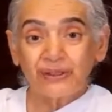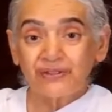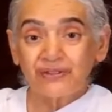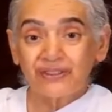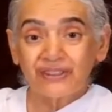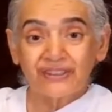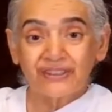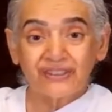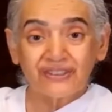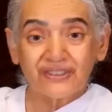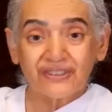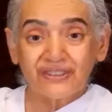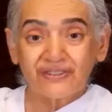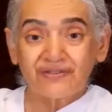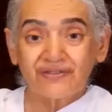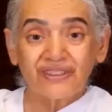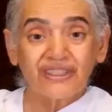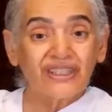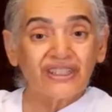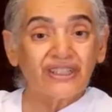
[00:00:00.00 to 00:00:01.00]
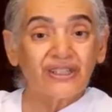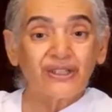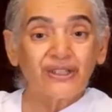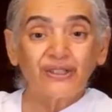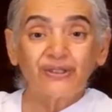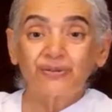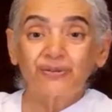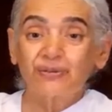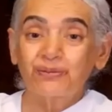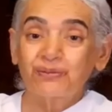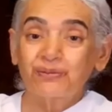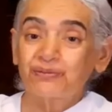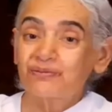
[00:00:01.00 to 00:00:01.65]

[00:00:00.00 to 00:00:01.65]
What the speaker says: whether it's on video,